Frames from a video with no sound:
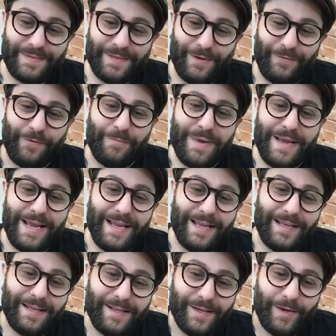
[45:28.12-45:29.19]
So for
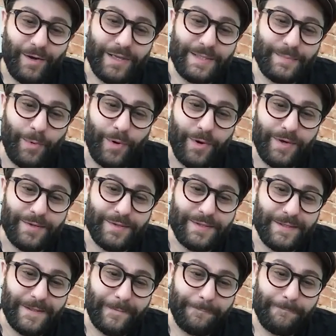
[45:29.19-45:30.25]
me, I
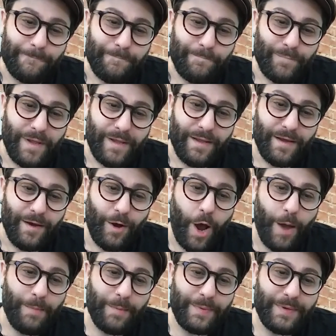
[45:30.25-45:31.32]
suppose
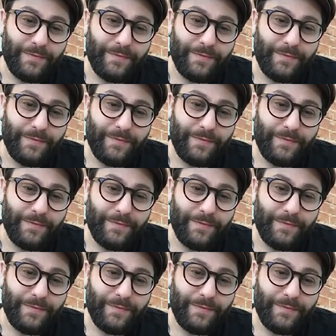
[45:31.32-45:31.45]
I'm a bit of